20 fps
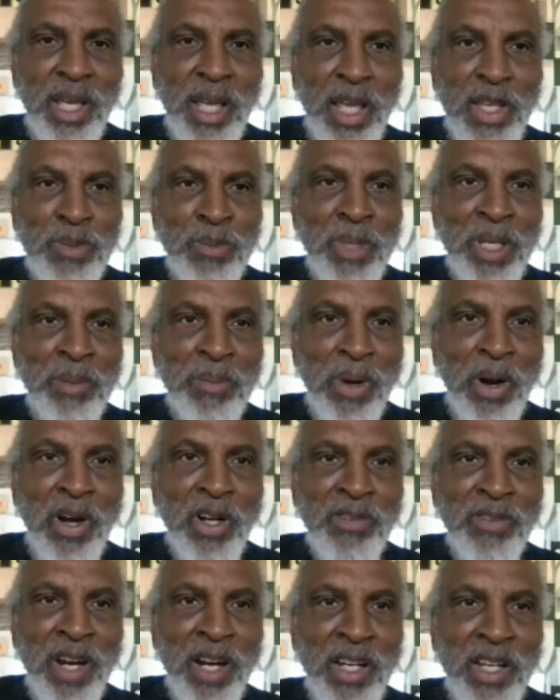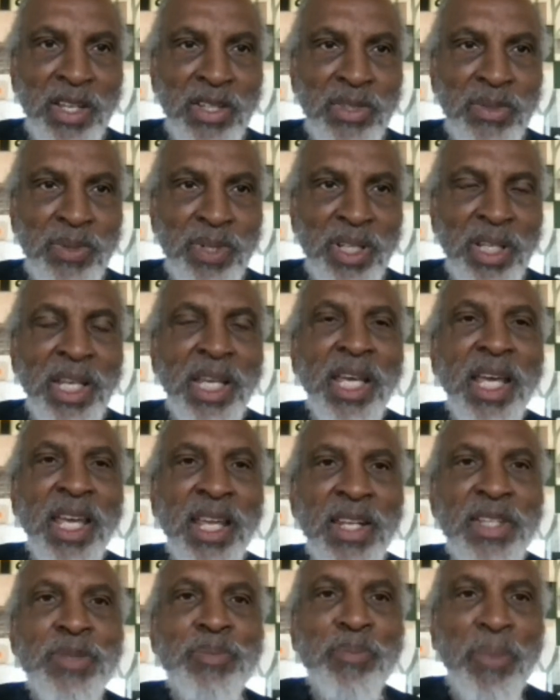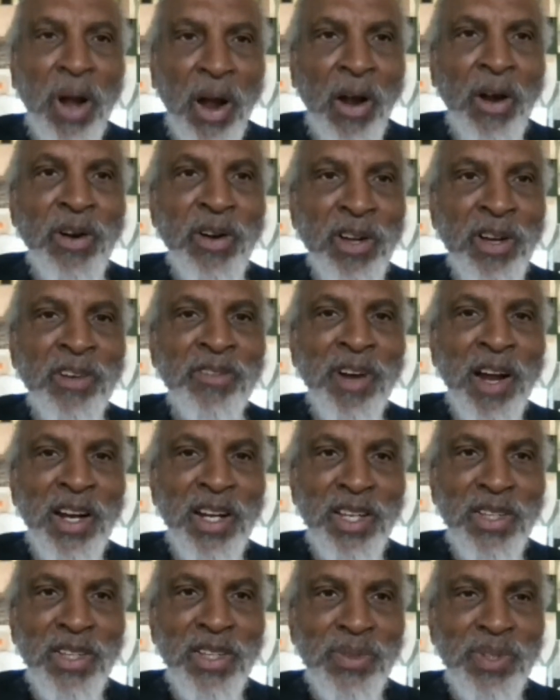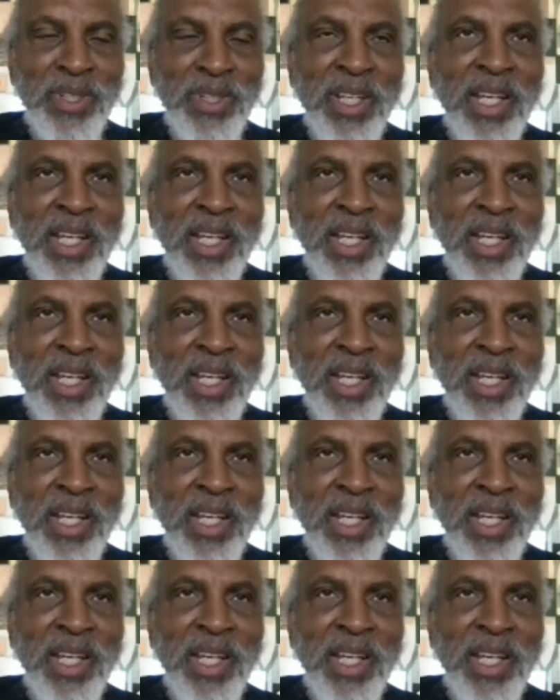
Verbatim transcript: as being part of our history. It is part of our history.